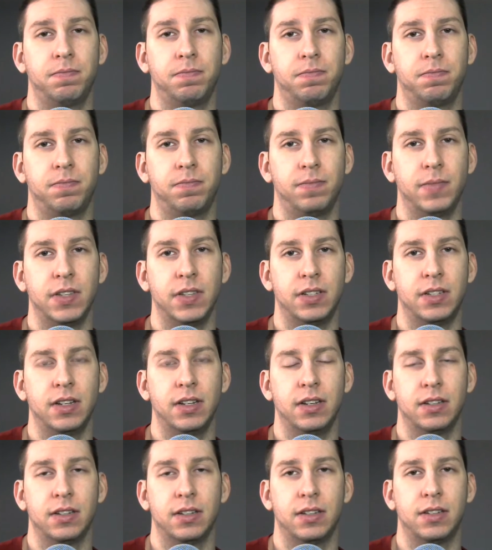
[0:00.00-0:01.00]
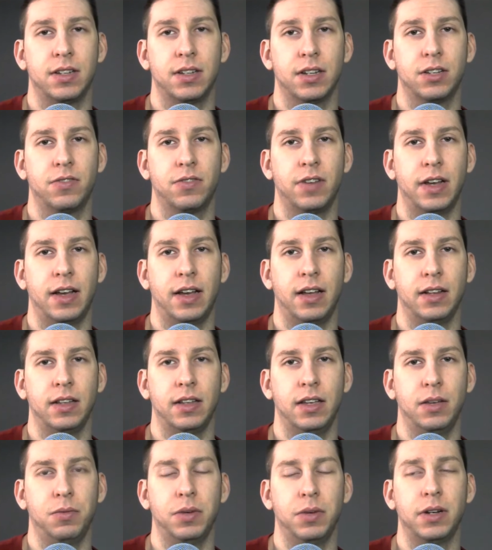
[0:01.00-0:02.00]
the season 6
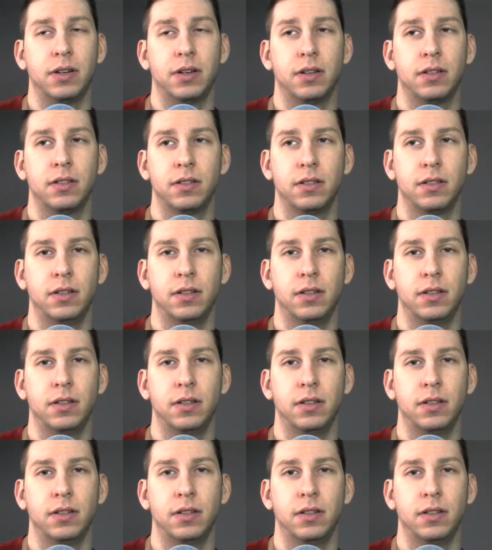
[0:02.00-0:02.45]
finale when,